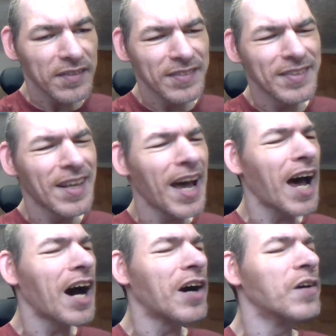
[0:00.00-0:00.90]

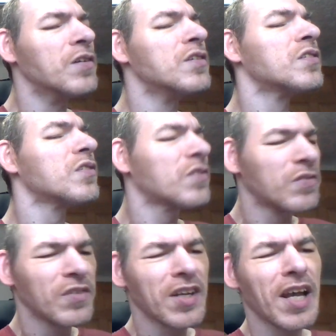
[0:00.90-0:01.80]
now
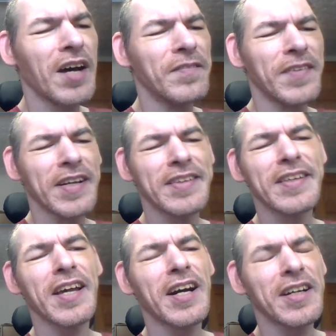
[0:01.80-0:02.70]
let me
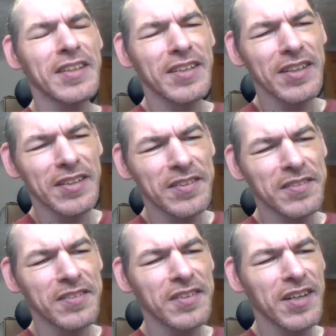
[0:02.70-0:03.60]
tell
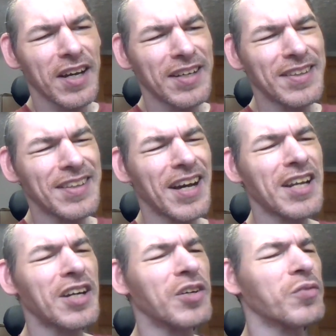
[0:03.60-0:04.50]
you
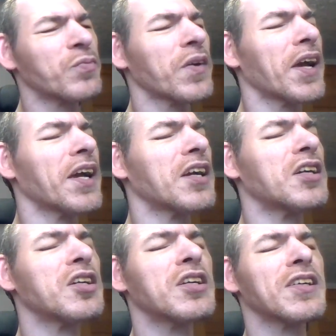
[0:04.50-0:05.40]
another thing,
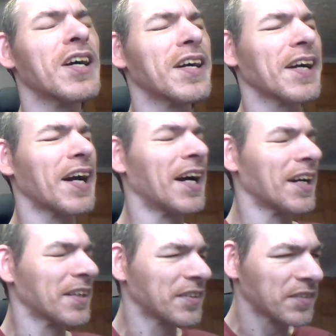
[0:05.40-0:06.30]

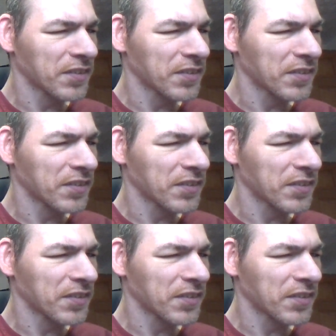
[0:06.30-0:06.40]
okay,